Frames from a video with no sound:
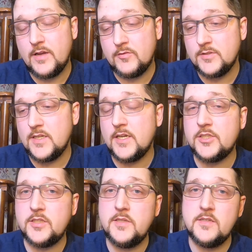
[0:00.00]
That was
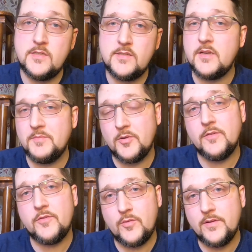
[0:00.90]
actually the
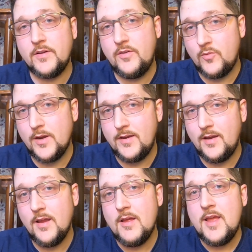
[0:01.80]
December of
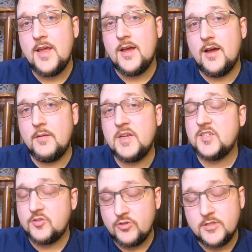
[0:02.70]
2020
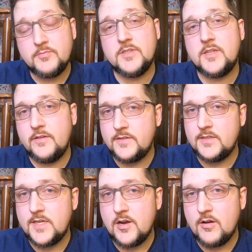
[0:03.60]
as a Christmas gift
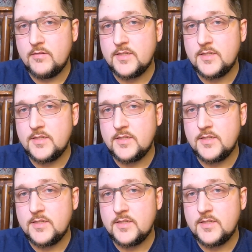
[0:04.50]
to Sarah.